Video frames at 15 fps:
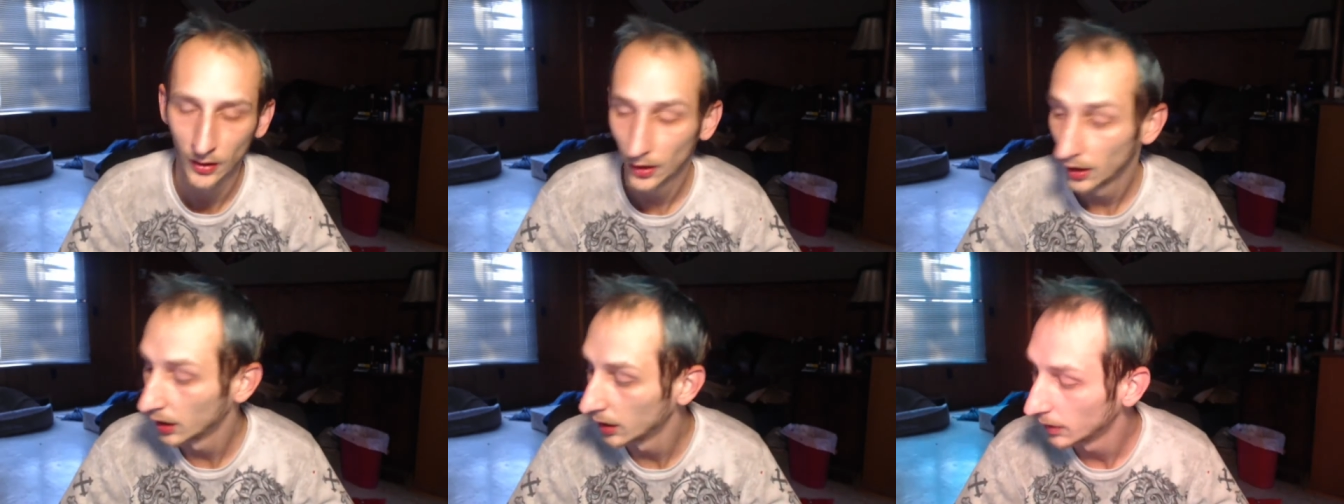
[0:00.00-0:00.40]

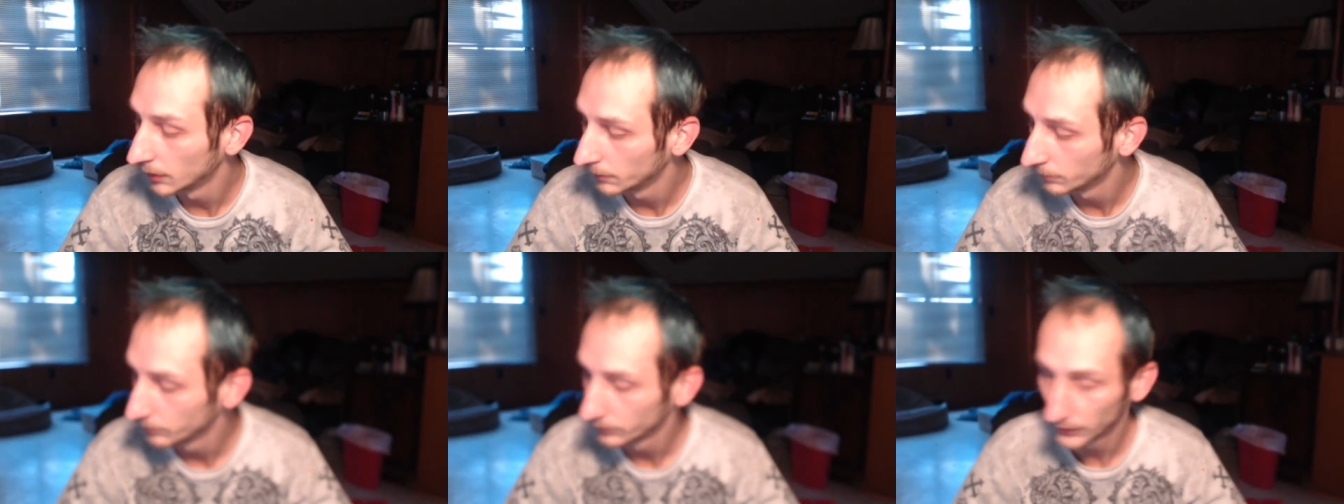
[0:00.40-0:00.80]

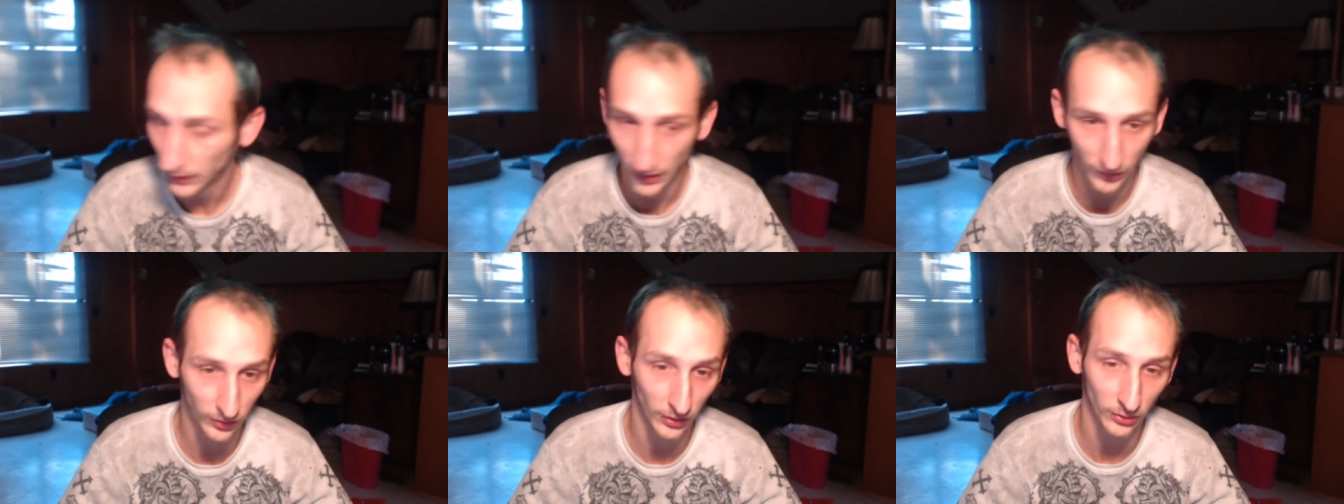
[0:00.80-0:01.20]
Um,
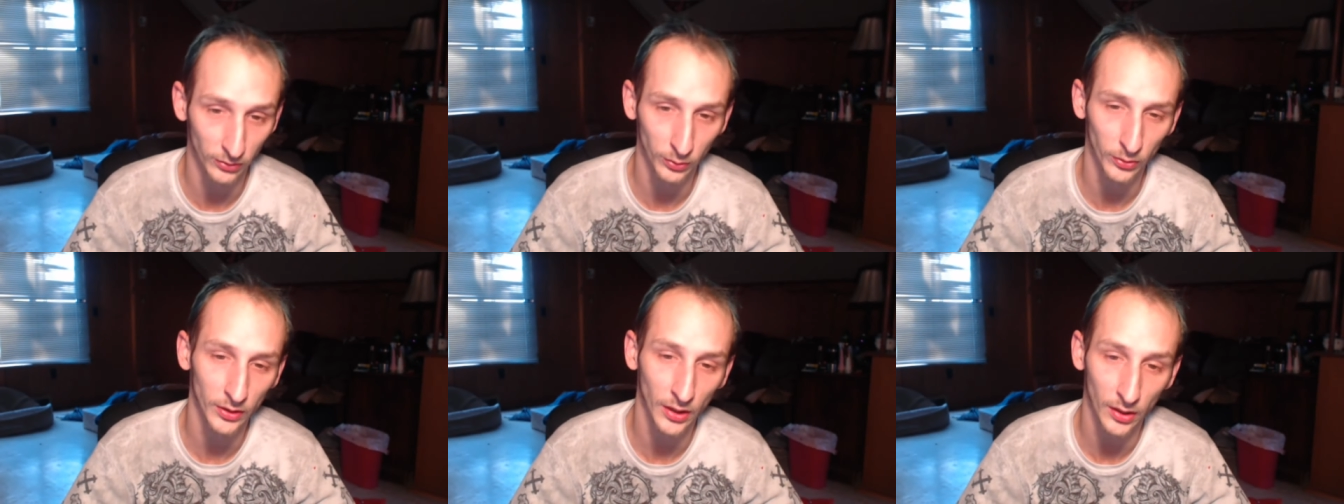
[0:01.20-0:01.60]
it's, it's
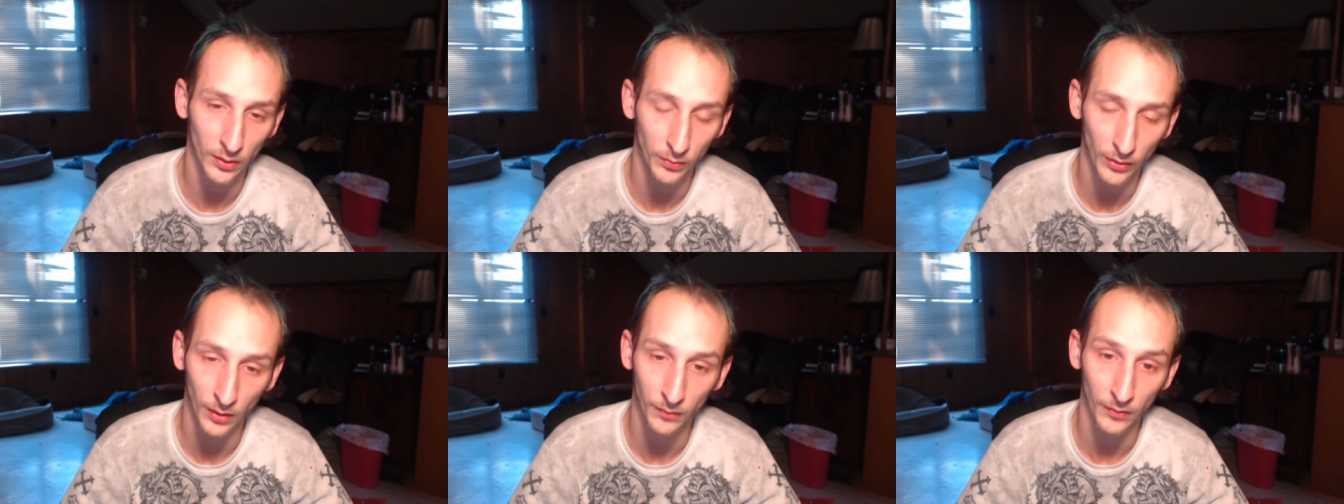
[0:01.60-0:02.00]
really not a
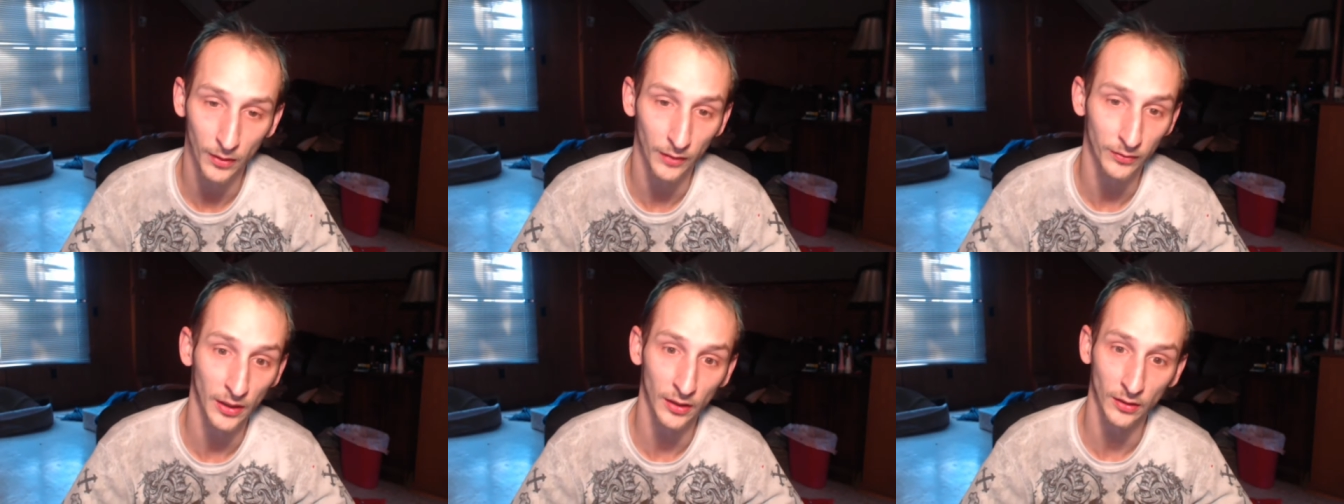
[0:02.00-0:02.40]
problem.
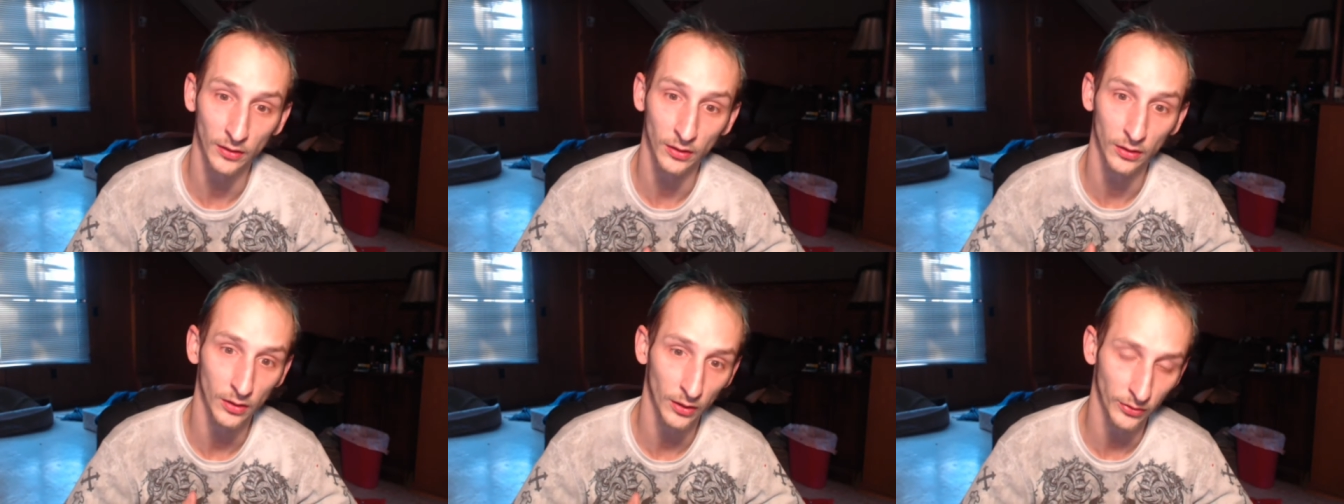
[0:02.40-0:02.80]
I've
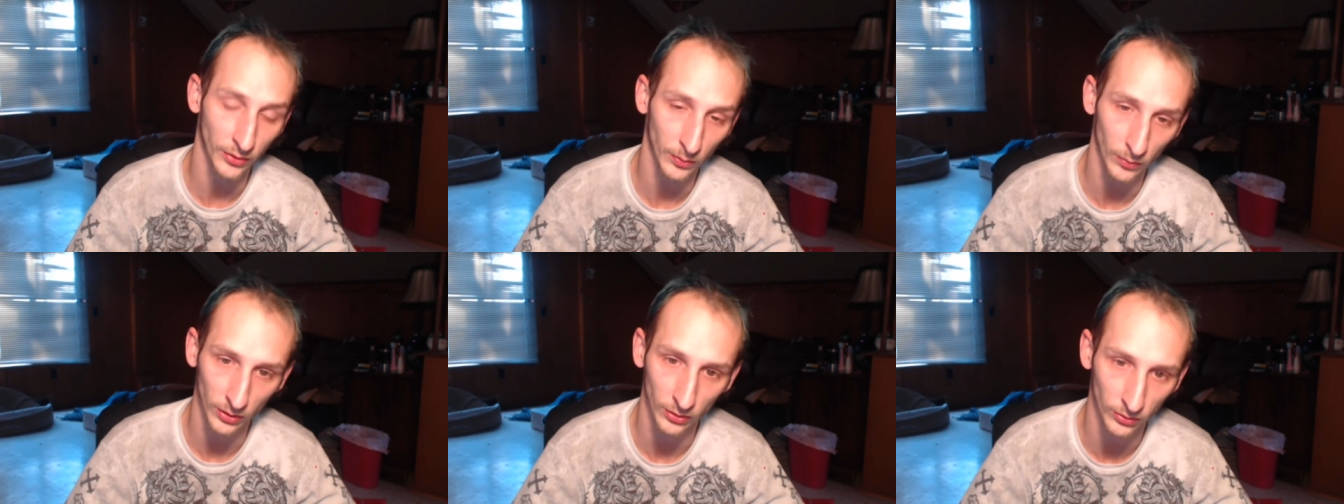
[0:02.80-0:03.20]
gained
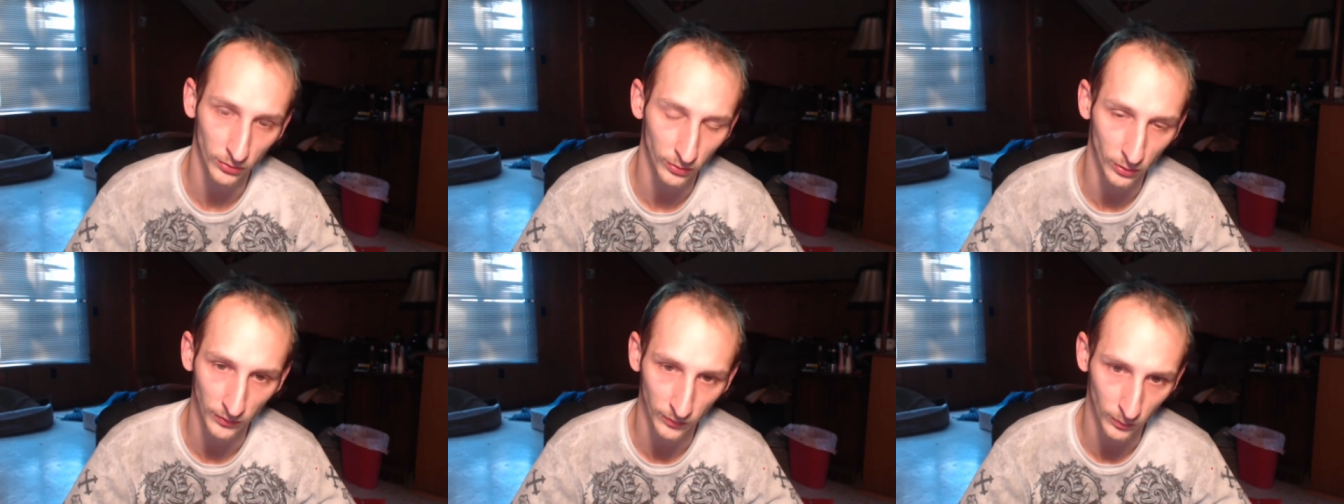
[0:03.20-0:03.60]
nothing but
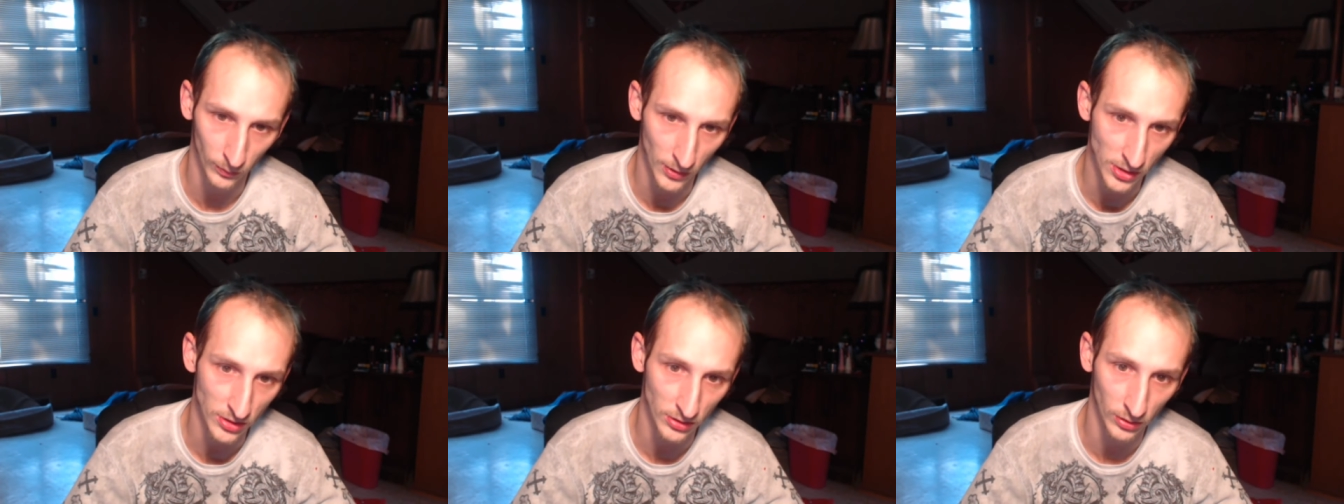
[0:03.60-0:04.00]
useful
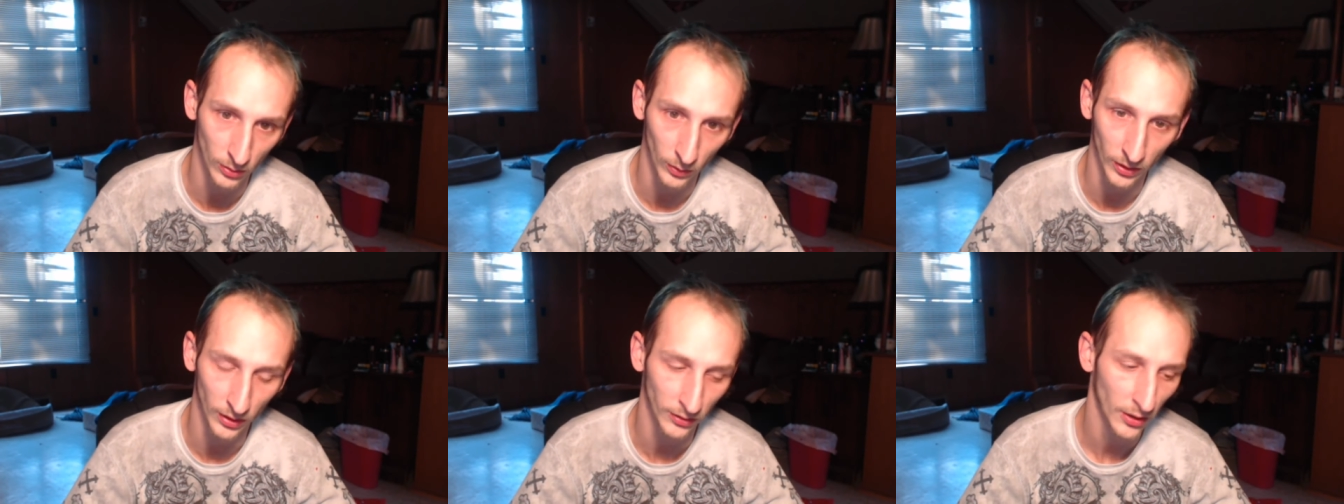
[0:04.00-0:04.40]
information
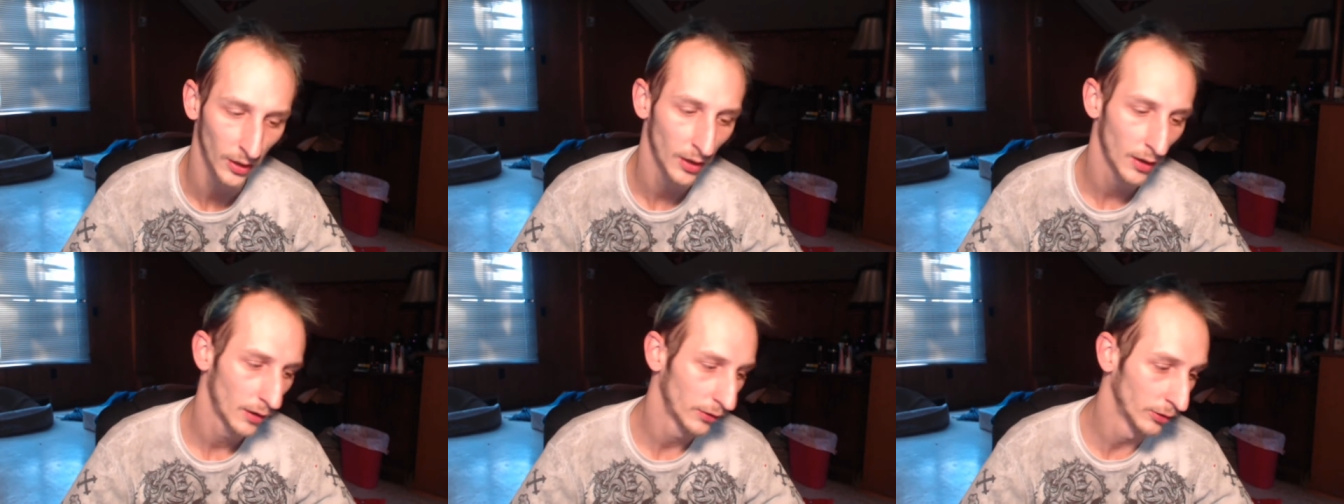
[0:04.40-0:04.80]
doing it.
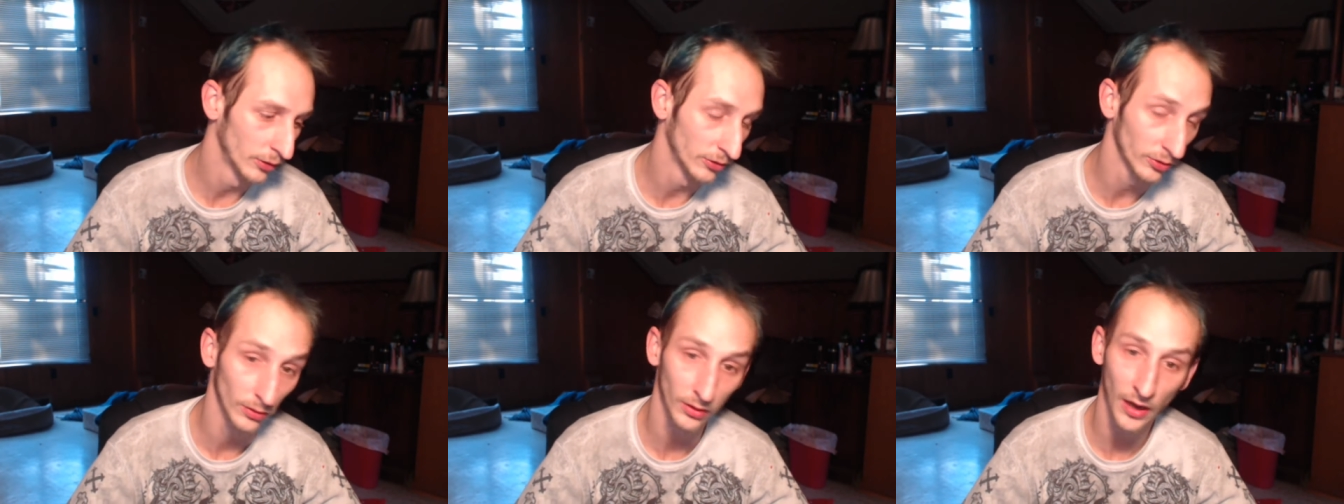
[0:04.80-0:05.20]

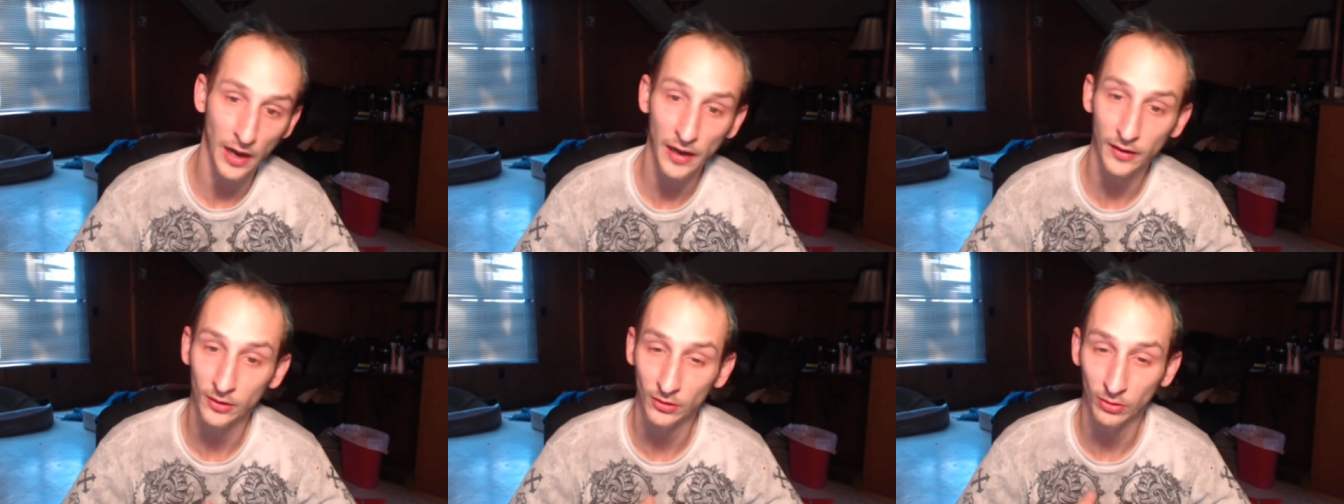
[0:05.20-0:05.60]
There's a
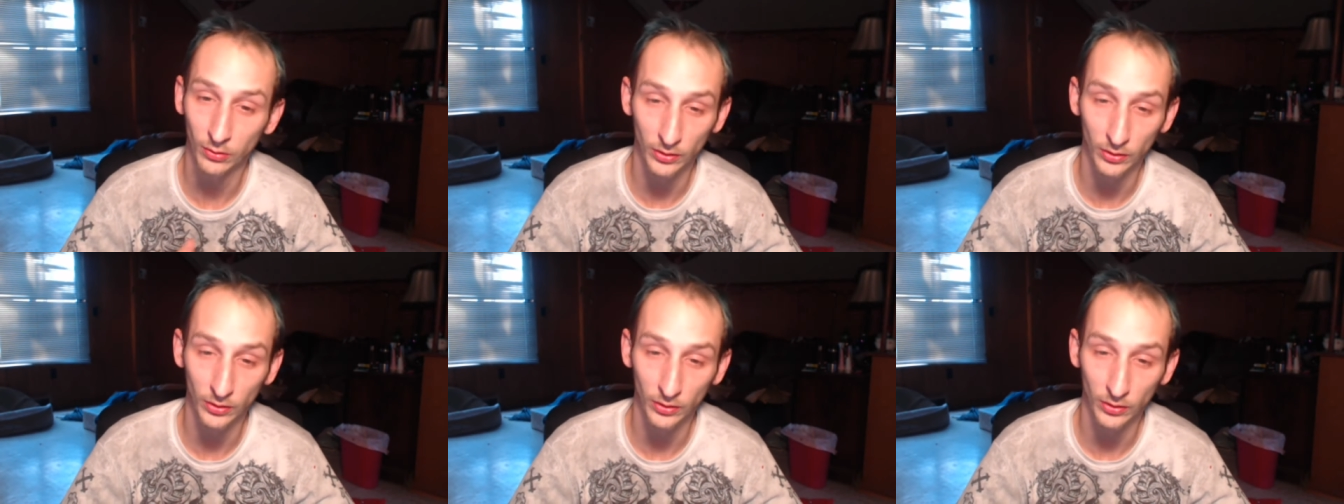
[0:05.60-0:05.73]
lot of Twitch